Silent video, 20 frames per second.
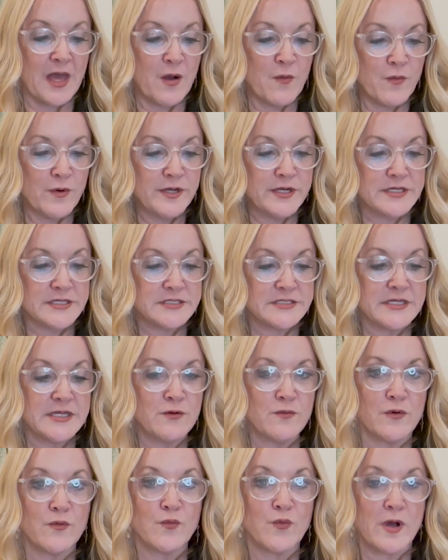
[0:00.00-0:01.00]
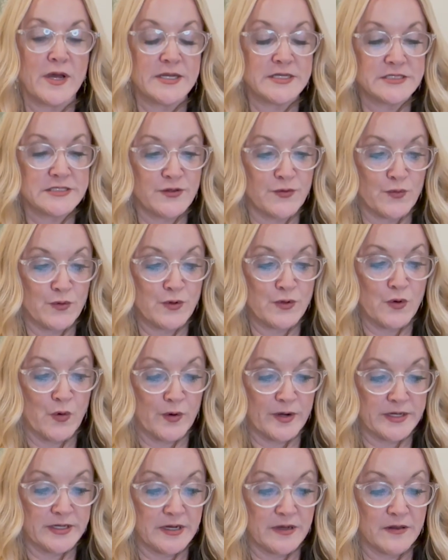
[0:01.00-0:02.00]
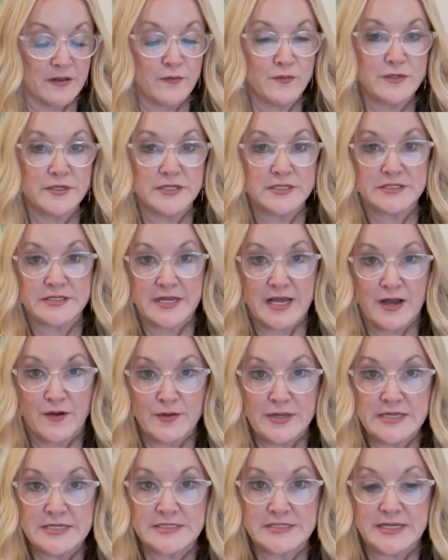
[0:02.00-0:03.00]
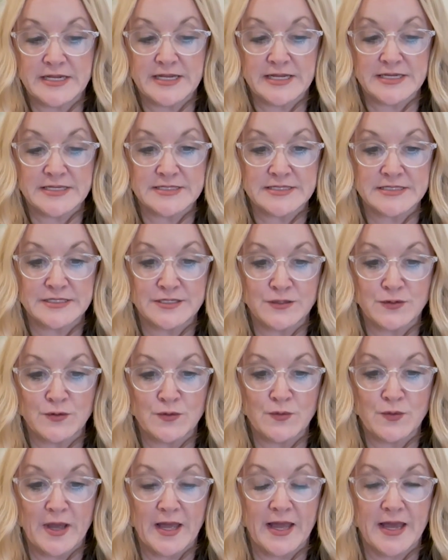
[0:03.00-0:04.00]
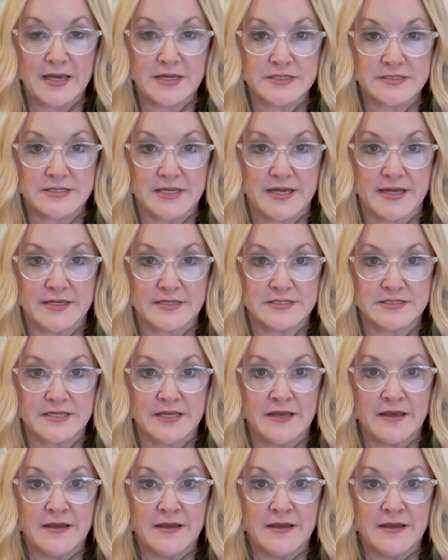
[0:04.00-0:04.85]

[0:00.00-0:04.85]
I want you to see what runs through Gardendale. I want you to see how easy it is to access